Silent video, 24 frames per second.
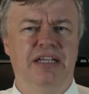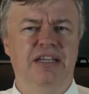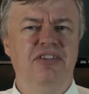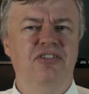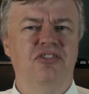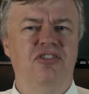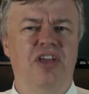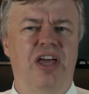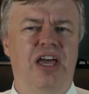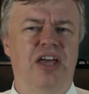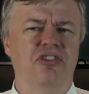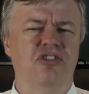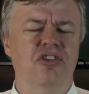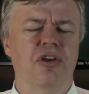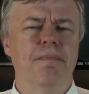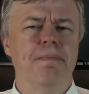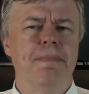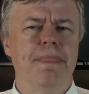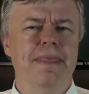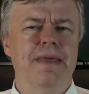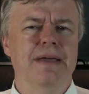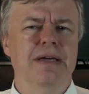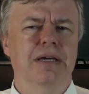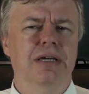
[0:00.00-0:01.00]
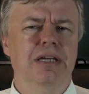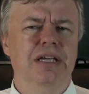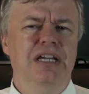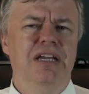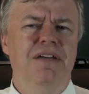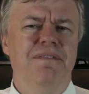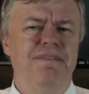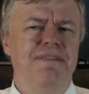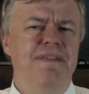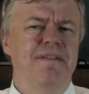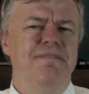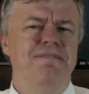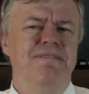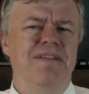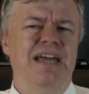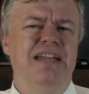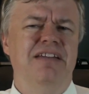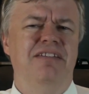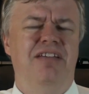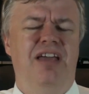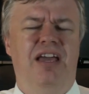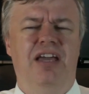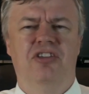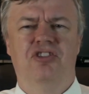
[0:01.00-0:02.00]
He says, if the
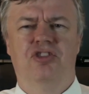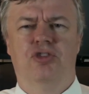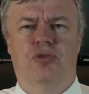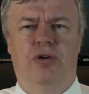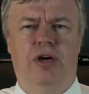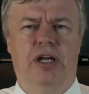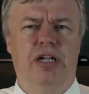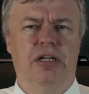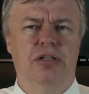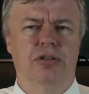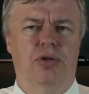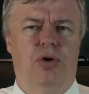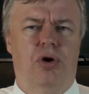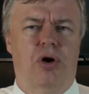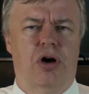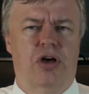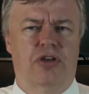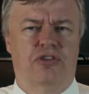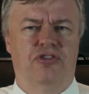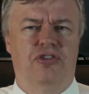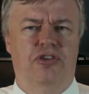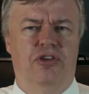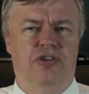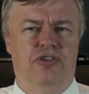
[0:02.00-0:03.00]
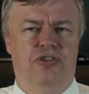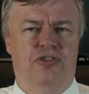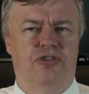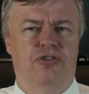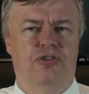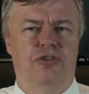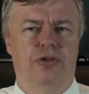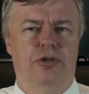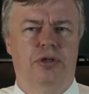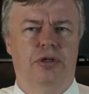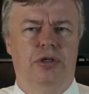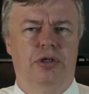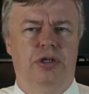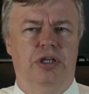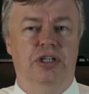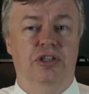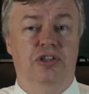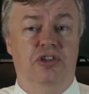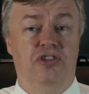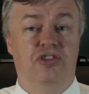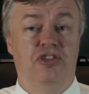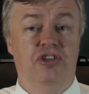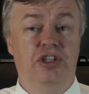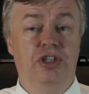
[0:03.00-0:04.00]
Fed takes credit losses in
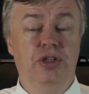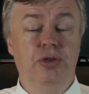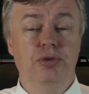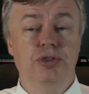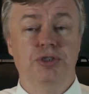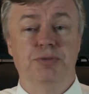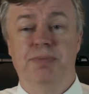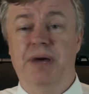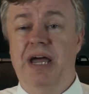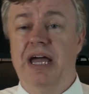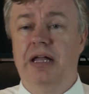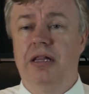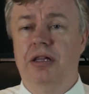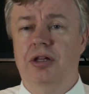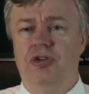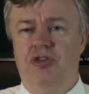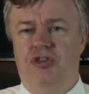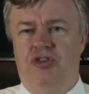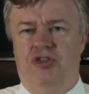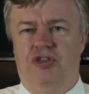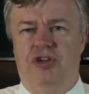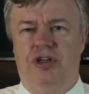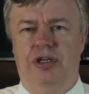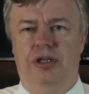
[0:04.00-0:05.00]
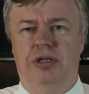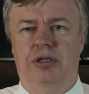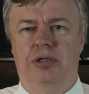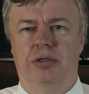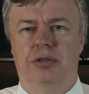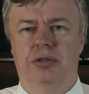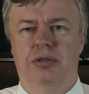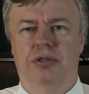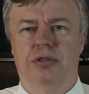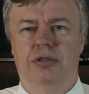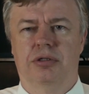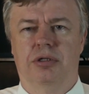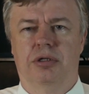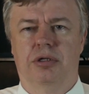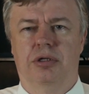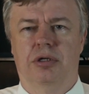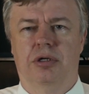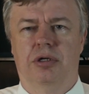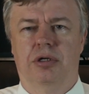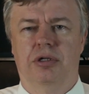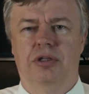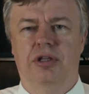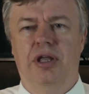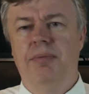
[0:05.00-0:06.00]
this huge balance sheet,
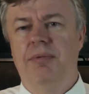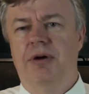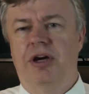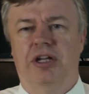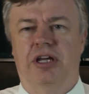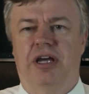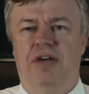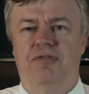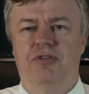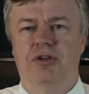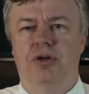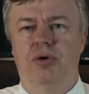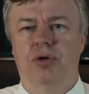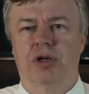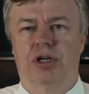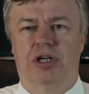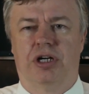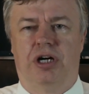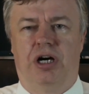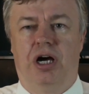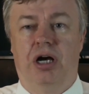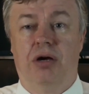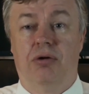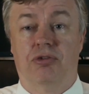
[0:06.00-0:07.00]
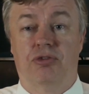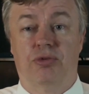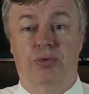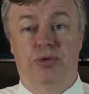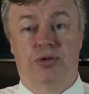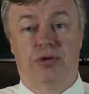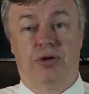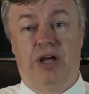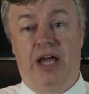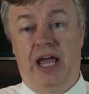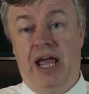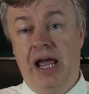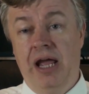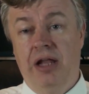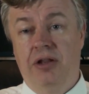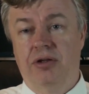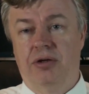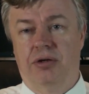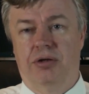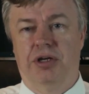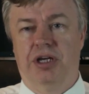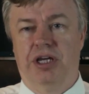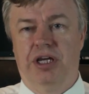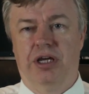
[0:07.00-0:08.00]
they might have to go to Congress with their hat in
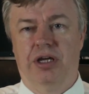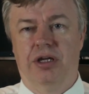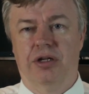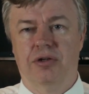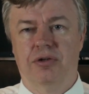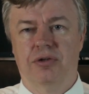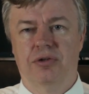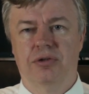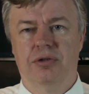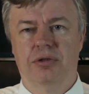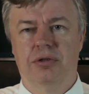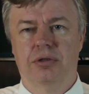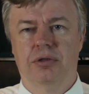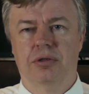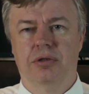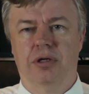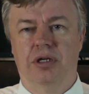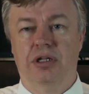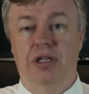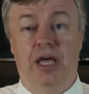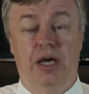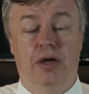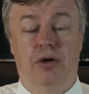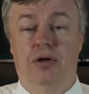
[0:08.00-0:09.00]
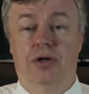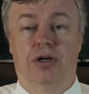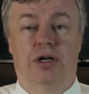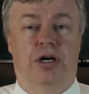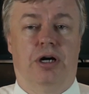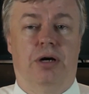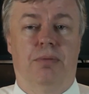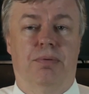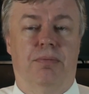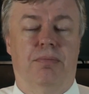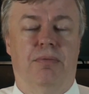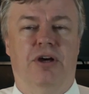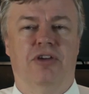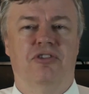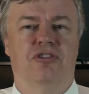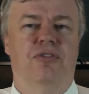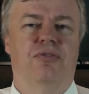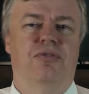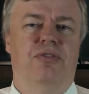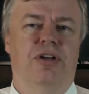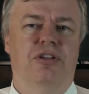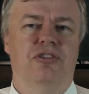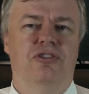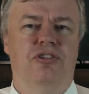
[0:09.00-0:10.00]
their hand, and that could compromise the
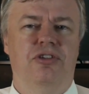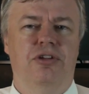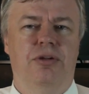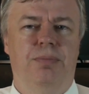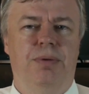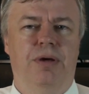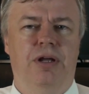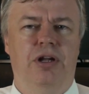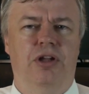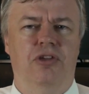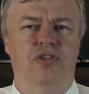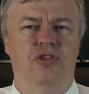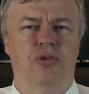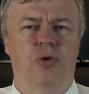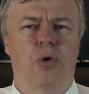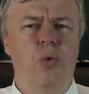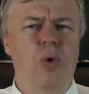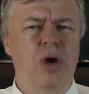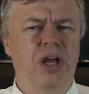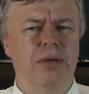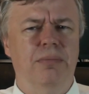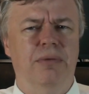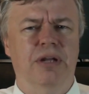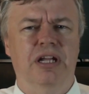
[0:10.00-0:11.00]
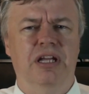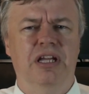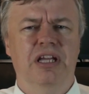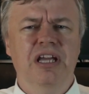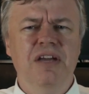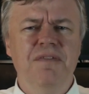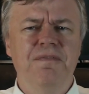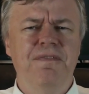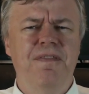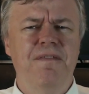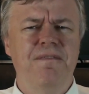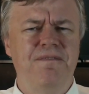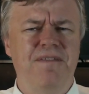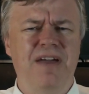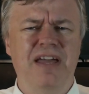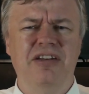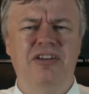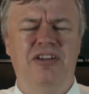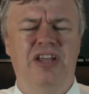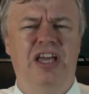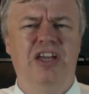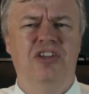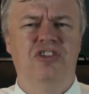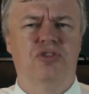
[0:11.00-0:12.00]
Fed's independence. Well, wait a minute. If the
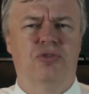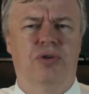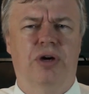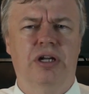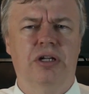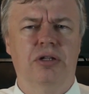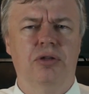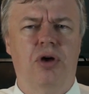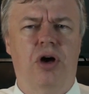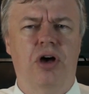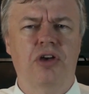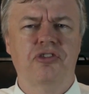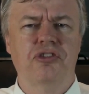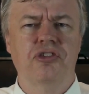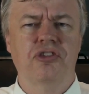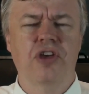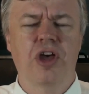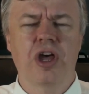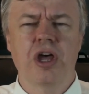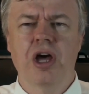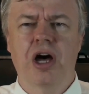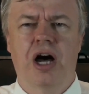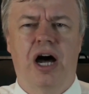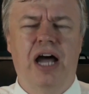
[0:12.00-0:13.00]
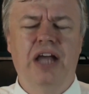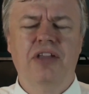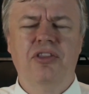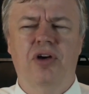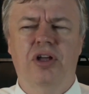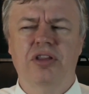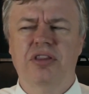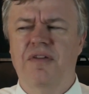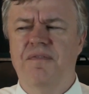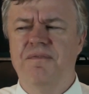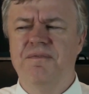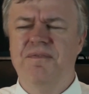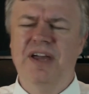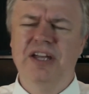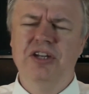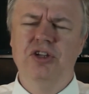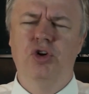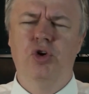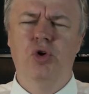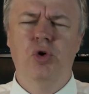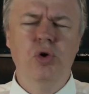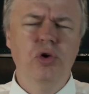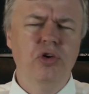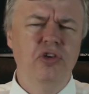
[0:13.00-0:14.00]
Fed takes credit losses, I thought the Fed
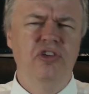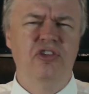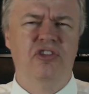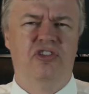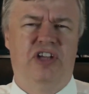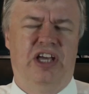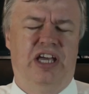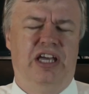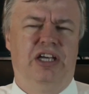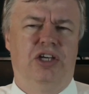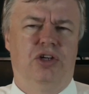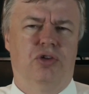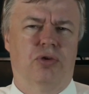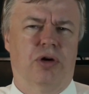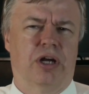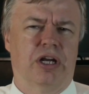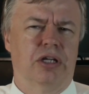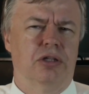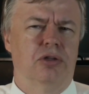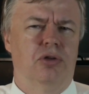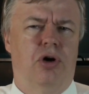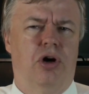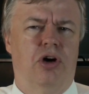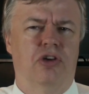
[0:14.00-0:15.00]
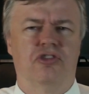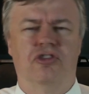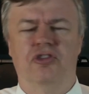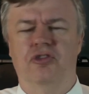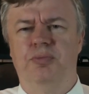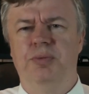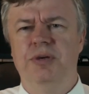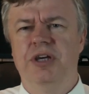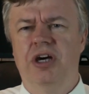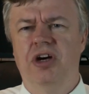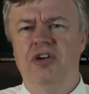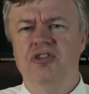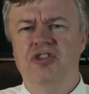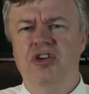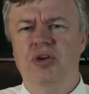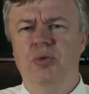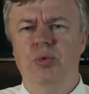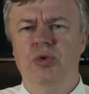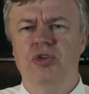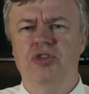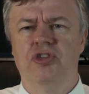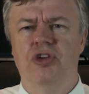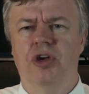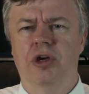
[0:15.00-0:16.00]
couldn't take credit losses because it
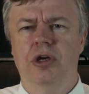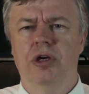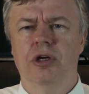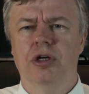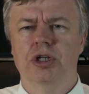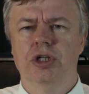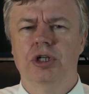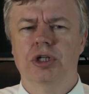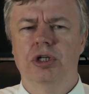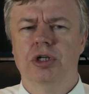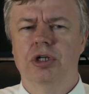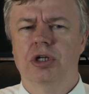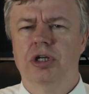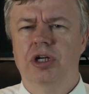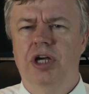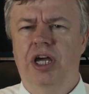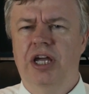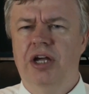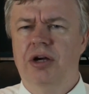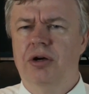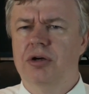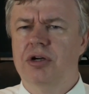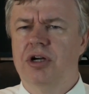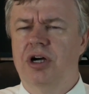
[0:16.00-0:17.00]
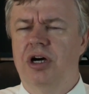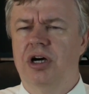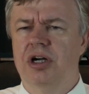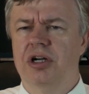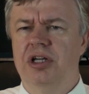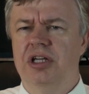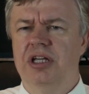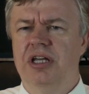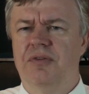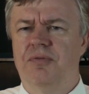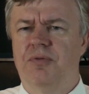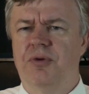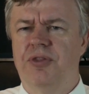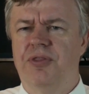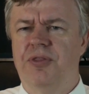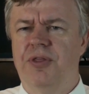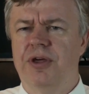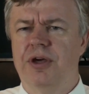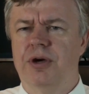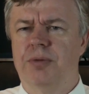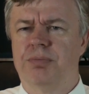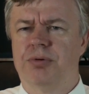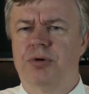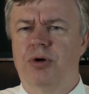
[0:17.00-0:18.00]
was haircutting
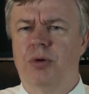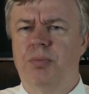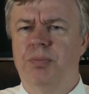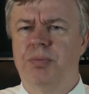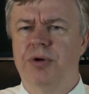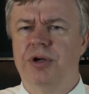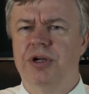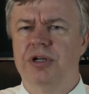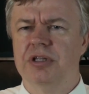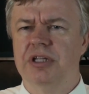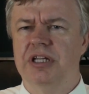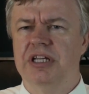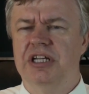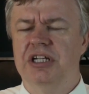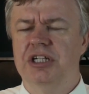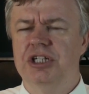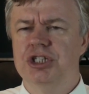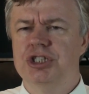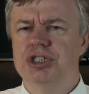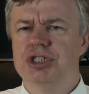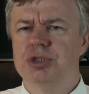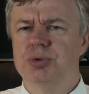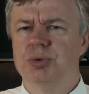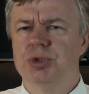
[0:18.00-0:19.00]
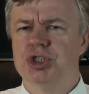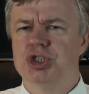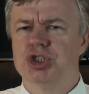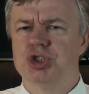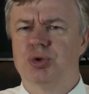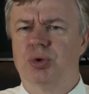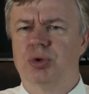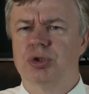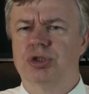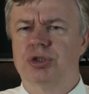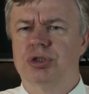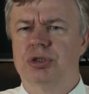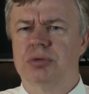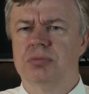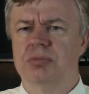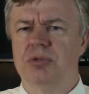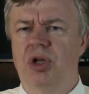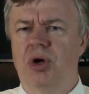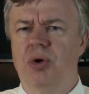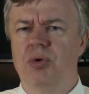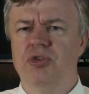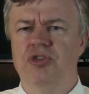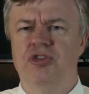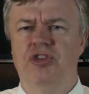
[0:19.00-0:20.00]
everything appropriately and issuing short-term
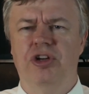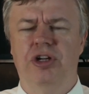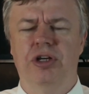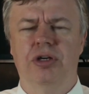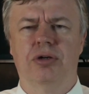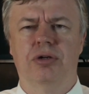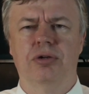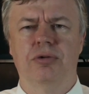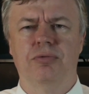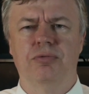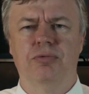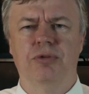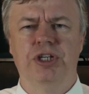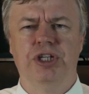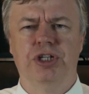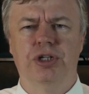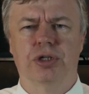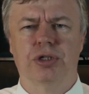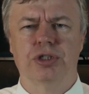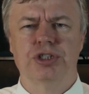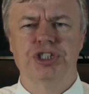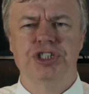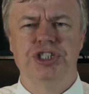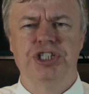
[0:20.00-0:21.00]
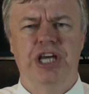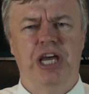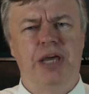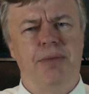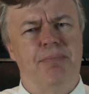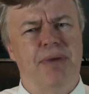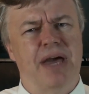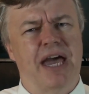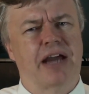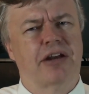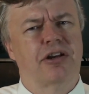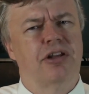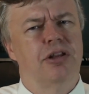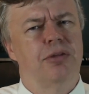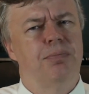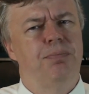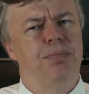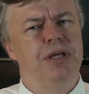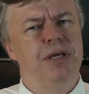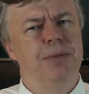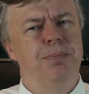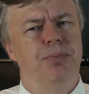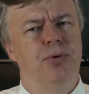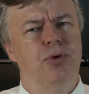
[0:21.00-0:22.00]
loans that it could regurgitate back to the
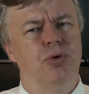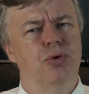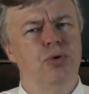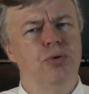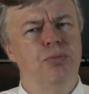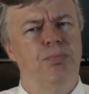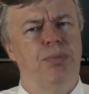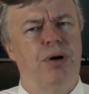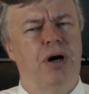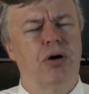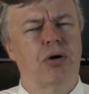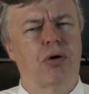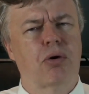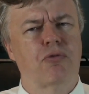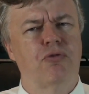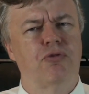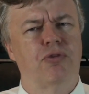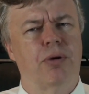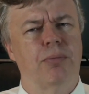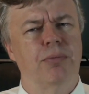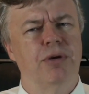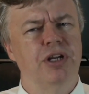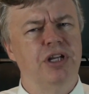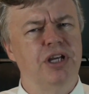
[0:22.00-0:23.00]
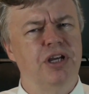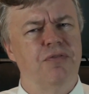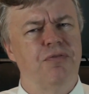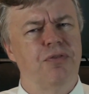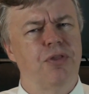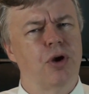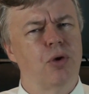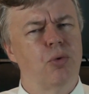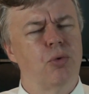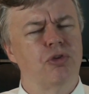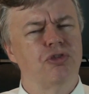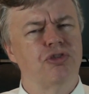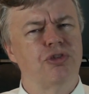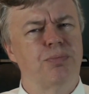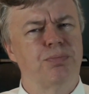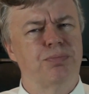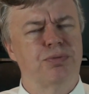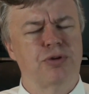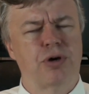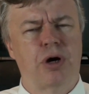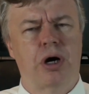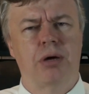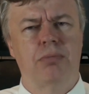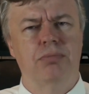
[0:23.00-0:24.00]
people who borrowed from it if there was a
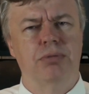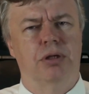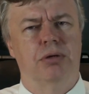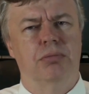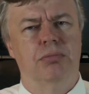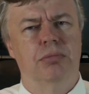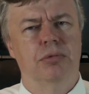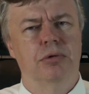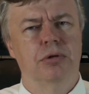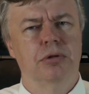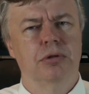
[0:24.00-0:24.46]
problem.